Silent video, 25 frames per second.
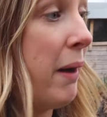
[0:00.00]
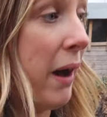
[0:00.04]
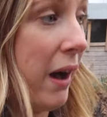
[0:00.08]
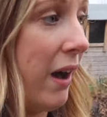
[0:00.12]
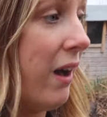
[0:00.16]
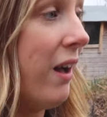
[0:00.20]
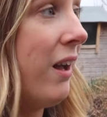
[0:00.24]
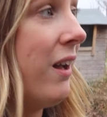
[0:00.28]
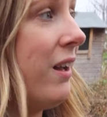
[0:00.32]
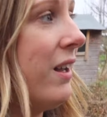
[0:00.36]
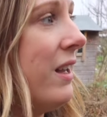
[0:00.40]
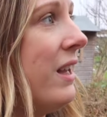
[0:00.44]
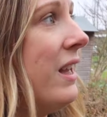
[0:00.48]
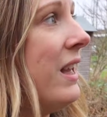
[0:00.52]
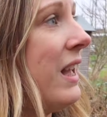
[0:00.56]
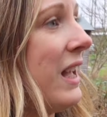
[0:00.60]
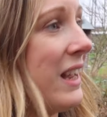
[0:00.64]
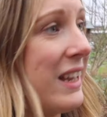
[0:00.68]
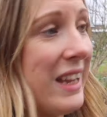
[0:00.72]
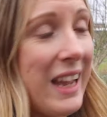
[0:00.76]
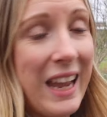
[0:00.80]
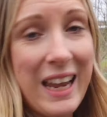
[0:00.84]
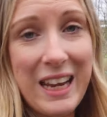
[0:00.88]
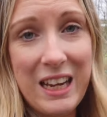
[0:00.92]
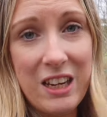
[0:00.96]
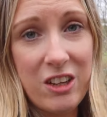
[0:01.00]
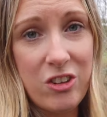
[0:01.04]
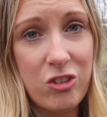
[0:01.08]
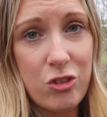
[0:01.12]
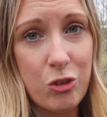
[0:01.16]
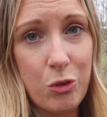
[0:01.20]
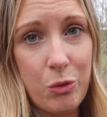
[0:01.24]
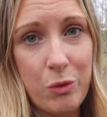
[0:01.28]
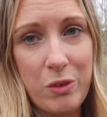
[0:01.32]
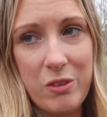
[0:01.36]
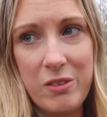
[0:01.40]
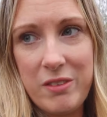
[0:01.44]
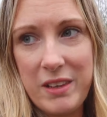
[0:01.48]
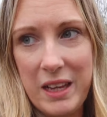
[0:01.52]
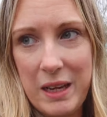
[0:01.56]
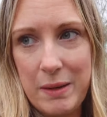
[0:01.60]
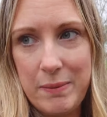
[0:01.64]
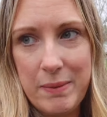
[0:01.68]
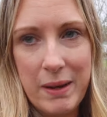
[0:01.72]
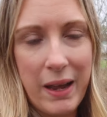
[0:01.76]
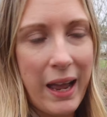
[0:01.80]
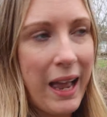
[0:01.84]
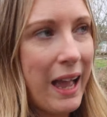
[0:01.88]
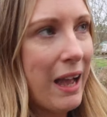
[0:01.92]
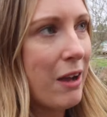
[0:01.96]
but a cage all the
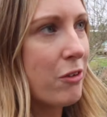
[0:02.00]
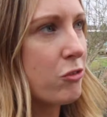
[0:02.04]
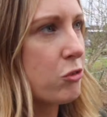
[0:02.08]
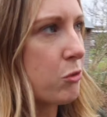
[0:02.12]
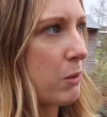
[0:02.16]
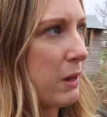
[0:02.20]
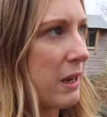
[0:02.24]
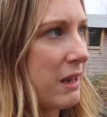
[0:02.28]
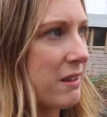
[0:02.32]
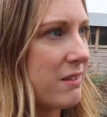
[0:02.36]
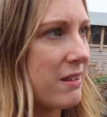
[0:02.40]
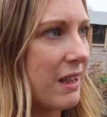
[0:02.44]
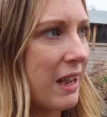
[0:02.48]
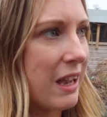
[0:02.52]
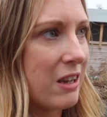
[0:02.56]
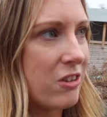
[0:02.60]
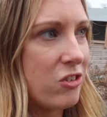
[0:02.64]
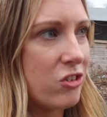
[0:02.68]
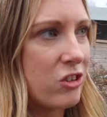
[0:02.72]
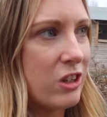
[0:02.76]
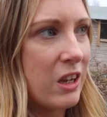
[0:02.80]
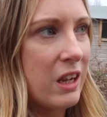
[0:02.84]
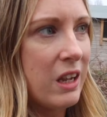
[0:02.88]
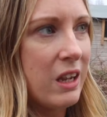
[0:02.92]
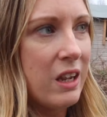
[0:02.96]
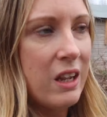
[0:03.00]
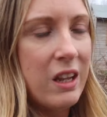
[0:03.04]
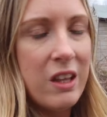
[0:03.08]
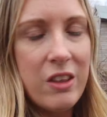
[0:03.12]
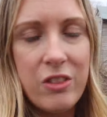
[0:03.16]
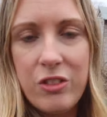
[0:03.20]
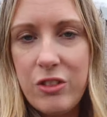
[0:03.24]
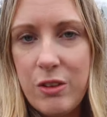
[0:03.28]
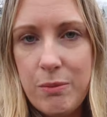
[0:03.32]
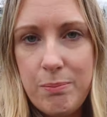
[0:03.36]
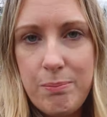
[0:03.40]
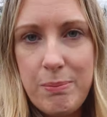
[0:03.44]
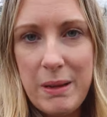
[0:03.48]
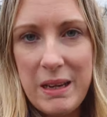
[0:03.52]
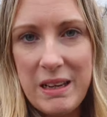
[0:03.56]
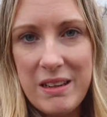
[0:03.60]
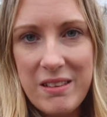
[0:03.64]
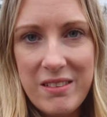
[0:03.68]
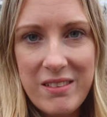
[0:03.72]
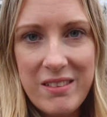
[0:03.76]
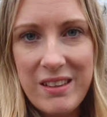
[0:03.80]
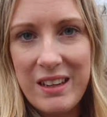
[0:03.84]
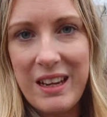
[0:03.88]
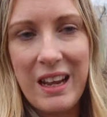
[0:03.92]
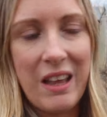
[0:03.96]
same. Now, how do I attach the
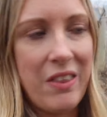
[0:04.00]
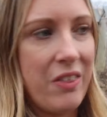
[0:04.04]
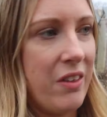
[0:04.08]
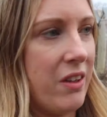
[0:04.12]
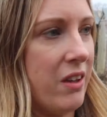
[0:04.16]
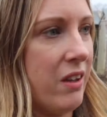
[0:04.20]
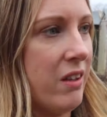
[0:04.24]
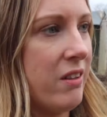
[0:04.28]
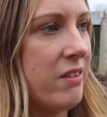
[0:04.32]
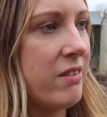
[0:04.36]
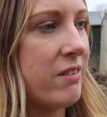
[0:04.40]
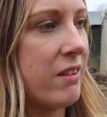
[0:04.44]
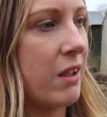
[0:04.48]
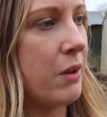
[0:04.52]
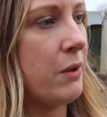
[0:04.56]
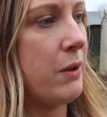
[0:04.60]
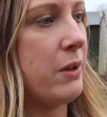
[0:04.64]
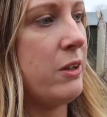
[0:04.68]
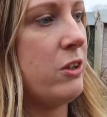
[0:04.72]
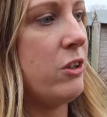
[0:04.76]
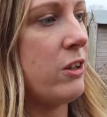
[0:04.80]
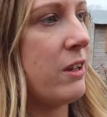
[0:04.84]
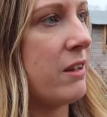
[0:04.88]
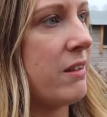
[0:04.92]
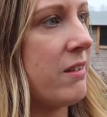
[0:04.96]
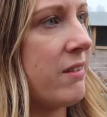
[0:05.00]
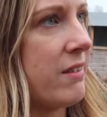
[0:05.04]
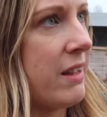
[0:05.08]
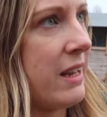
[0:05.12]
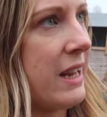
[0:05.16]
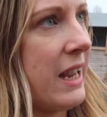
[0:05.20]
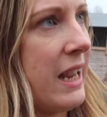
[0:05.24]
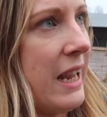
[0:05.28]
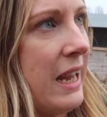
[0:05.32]
bits together? So you can see